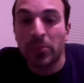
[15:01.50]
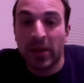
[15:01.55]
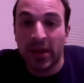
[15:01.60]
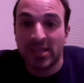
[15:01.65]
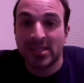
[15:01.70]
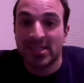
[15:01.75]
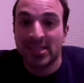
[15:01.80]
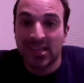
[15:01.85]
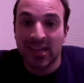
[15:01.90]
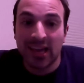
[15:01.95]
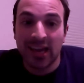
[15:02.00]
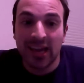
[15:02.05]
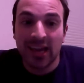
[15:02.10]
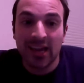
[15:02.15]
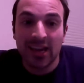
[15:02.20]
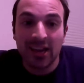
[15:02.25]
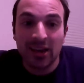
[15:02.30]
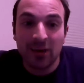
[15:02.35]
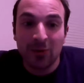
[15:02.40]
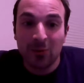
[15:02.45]
minutes
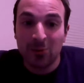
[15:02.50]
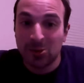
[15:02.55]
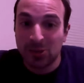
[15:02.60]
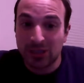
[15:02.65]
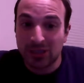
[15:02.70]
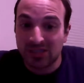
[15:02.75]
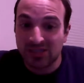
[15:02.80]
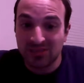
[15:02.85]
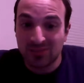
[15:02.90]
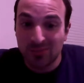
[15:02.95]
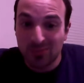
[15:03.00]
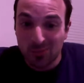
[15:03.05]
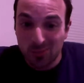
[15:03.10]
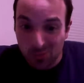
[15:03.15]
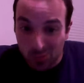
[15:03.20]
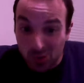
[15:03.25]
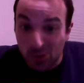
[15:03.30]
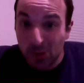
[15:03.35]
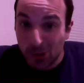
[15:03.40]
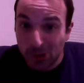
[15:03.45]
tonight, which is
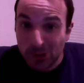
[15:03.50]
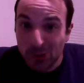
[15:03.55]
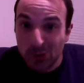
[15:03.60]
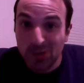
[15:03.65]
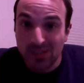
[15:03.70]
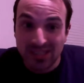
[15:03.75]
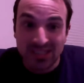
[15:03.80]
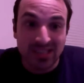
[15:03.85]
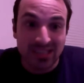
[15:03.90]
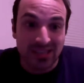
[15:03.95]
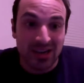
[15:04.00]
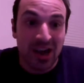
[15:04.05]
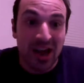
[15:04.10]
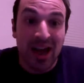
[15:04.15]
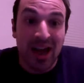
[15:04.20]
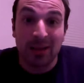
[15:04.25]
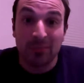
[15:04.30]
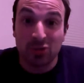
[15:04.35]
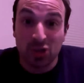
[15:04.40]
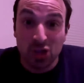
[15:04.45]
close to a season
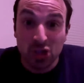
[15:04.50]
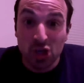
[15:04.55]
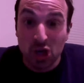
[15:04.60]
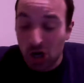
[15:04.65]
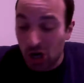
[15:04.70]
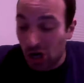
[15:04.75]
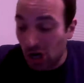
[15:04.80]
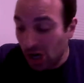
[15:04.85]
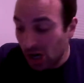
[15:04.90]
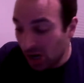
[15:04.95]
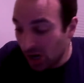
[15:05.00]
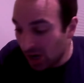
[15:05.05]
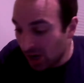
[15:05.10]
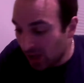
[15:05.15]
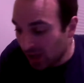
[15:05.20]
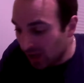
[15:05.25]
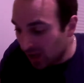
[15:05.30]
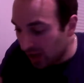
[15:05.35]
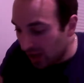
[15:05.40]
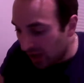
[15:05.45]
high, I'm sure.
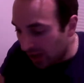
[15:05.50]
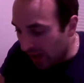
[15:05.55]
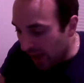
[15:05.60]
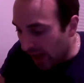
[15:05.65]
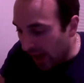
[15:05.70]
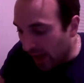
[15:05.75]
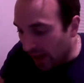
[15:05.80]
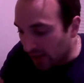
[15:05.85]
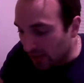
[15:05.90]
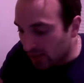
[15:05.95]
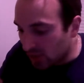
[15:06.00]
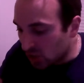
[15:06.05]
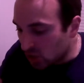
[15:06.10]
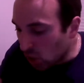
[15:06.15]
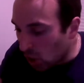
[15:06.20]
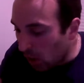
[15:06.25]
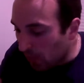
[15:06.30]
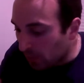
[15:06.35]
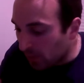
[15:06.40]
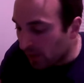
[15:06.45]
And
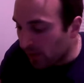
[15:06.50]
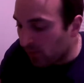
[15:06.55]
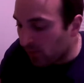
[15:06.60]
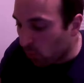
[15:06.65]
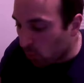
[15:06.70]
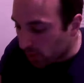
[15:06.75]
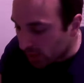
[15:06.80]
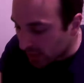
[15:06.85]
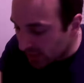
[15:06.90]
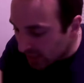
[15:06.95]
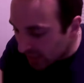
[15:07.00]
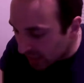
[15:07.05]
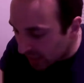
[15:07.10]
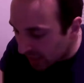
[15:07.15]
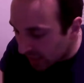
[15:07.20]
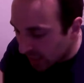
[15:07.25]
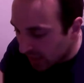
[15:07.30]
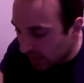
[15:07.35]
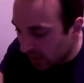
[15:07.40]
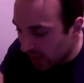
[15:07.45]
Stahl played
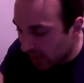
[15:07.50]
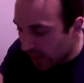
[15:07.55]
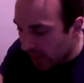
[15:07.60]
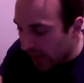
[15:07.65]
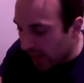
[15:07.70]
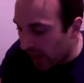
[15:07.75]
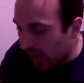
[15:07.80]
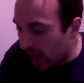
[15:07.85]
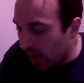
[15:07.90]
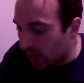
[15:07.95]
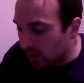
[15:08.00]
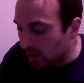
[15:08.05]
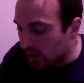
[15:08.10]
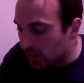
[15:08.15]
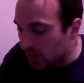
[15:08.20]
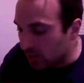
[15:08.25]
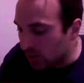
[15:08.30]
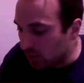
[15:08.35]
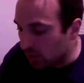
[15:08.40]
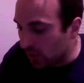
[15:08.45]
14, and
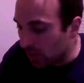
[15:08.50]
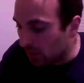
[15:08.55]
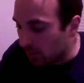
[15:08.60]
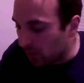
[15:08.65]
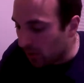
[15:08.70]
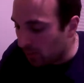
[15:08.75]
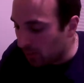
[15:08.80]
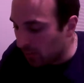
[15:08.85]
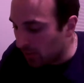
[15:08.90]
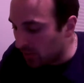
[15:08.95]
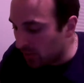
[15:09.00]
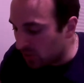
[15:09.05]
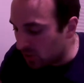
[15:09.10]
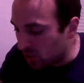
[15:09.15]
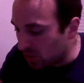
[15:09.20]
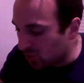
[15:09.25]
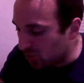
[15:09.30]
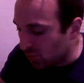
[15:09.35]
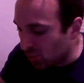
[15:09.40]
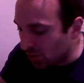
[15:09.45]
Suzuki probably played his
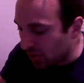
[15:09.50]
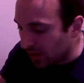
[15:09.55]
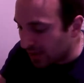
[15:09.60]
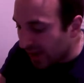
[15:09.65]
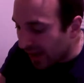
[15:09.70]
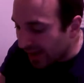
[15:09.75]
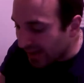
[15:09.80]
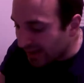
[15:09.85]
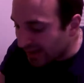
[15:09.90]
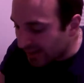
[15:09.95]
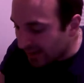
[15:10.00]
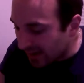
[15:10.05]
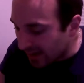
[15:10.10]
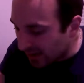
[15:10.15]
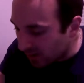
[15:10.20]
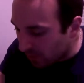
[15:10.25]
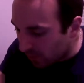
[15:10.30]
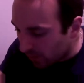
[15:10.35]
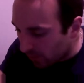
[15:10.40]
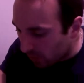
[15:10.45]
usual
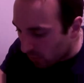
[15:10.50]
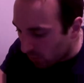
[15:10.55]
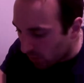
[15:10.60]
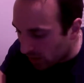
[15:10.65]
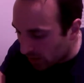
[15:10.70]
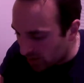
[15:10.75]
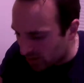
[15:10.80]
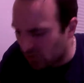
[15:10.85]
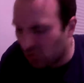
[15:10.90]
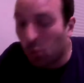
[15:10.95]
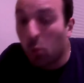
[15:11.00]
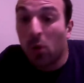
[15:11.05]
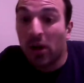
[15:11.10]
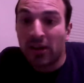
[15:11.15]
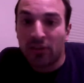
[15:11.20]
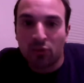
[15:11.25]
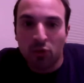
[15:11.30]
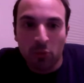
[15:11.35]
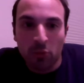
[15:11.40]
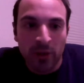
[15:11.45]
19 or whatever it was, or
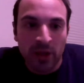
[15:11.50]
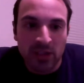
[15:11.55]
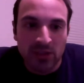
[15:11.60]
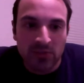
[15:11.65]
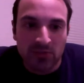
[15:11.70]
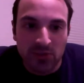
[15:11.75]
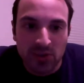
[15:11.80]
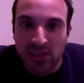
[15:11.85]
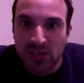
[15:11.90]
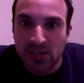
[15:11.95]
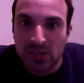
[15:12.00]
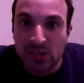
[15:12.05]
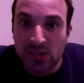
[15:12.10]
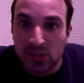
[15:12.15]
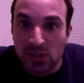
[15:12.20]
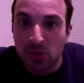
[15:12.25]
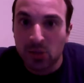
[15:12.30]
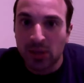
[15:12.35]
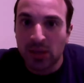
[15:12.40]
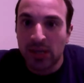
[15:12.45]
22 minutes for Nick
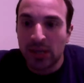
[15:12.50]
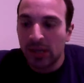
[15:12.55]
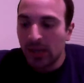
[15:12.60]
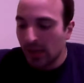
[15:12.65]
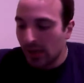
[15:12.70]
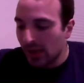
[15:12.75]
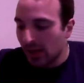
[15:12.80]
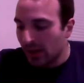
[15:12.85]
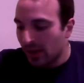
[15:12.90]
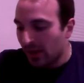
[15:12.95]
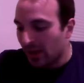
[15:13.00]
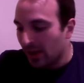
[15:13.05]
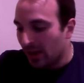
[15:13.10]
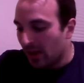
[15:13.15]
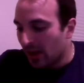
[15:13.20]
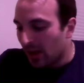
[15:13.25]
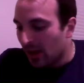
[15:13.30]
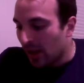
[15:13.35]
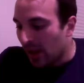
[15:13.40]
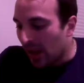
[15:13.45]
Suzuki.
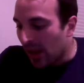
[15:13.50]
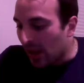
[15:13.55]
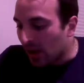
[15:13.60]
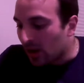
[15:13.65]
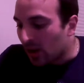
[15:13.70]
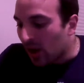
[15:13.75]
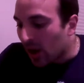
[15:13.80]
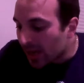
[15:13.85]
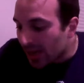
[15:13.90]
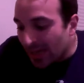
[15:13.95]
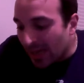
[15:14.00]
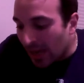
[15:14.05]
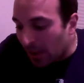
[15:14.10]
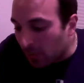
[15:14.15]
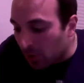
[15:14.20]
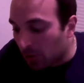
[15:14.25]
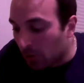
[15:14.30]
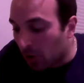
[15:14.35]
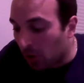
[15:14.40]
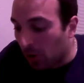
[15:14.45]
And
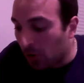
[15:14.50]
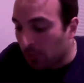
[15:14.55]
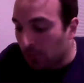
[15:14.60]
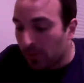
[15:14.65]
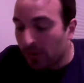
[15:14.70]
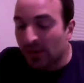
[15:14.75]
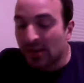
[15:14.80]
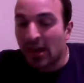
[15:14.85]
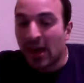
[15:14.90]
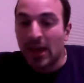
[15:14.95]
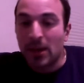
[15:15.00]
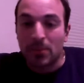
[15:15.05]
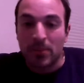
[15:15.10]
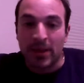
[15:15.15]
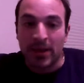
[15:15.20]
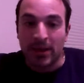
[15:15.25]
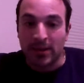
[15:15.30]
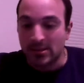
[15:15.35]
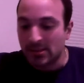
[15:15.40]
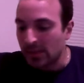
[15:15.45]
Kotkaniemi only played 9
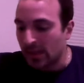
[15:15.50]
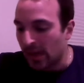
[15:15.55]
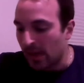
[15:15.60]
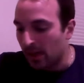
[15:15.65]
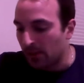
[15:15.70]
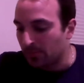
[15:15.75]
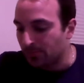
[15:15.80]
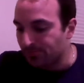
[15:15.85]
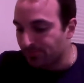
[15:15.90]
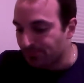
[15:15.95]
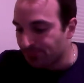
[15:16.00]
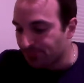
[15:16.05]
minutes. And